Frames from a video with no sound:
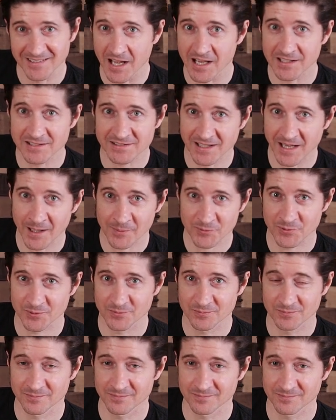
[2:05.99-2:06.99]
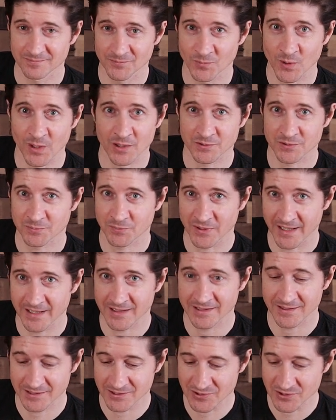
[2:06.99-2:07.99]
I stopped what I was
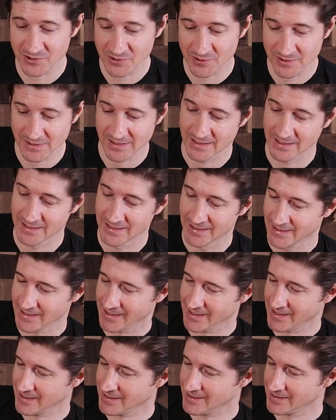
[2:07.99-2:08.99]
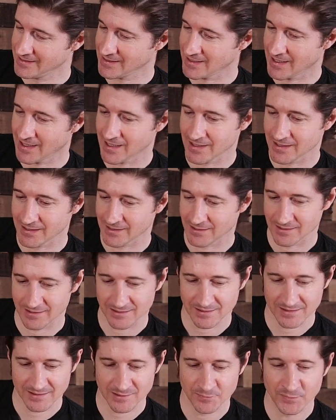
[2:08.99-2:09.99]
planning to do and I
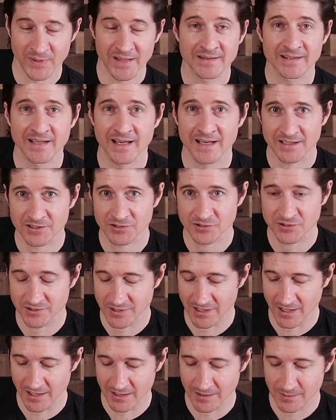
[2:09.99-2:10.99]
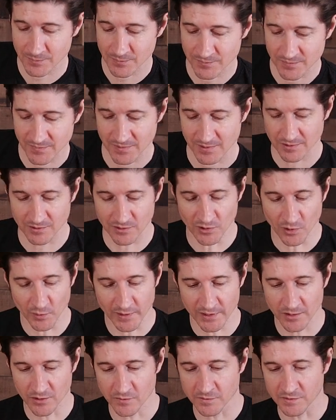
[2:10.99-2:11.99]
spent that extra time
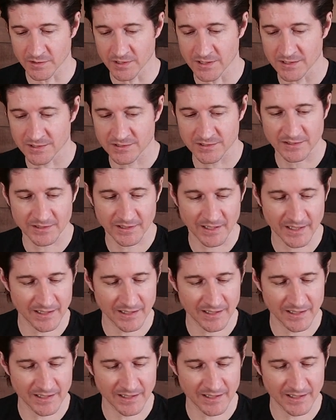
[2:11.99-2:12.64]
going over this.